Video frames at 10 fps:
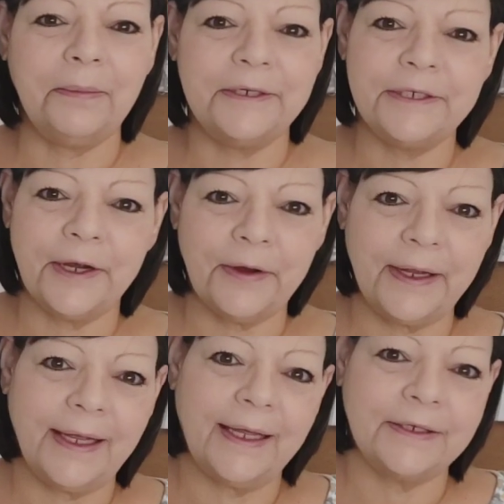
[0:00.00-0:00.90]
be
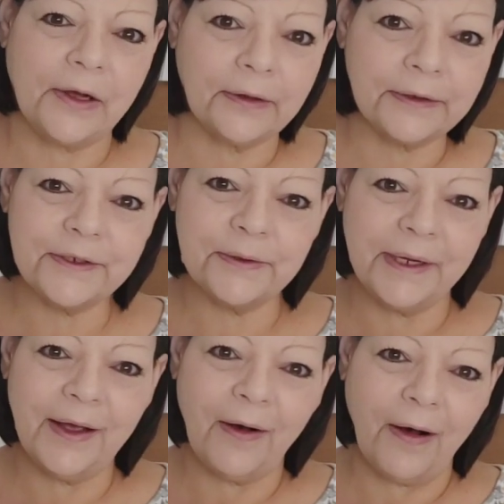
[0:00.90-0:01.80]
sharing a Dollar
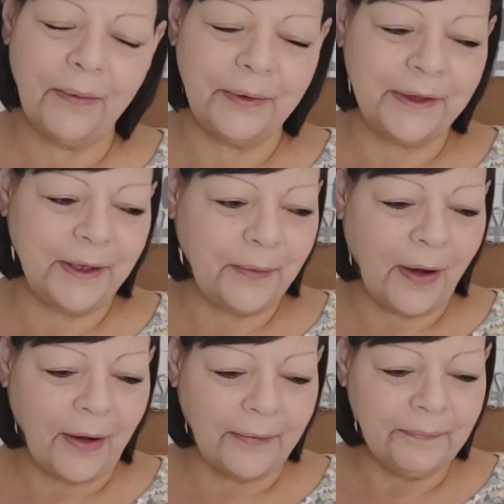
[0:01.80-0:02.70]
Tree haul with you
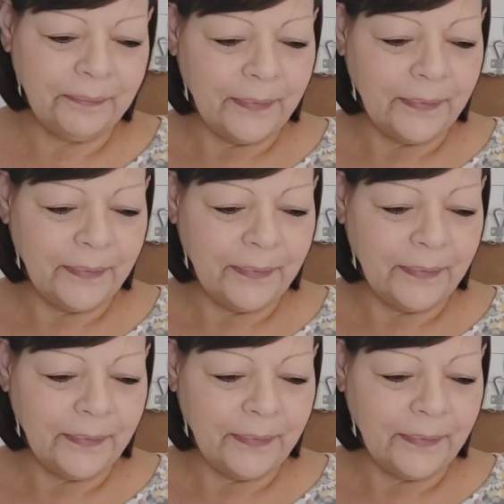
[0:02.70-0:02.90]
all.